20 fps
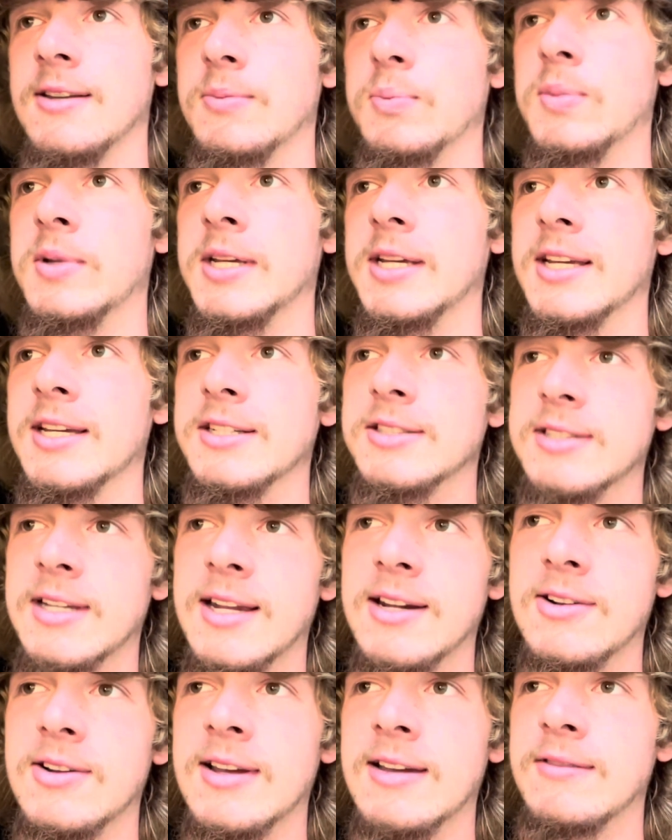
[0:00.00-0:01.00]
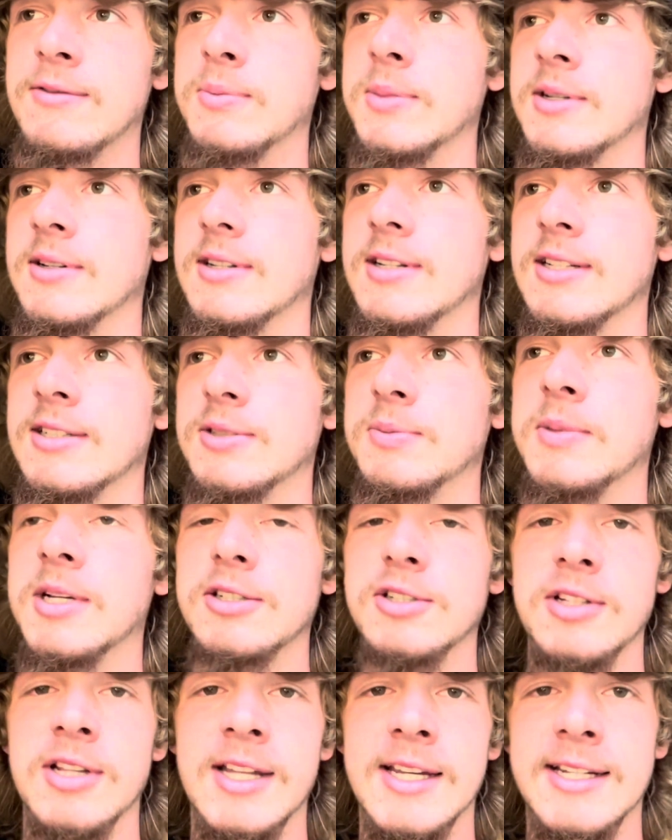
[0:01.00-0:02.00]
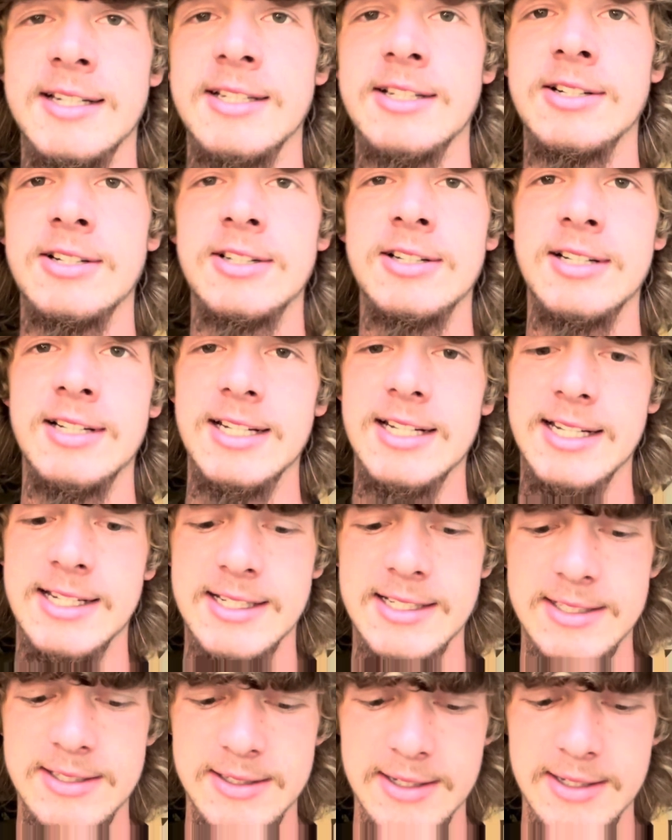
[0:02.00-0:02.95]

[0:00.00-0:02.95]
because I don't have as much land here as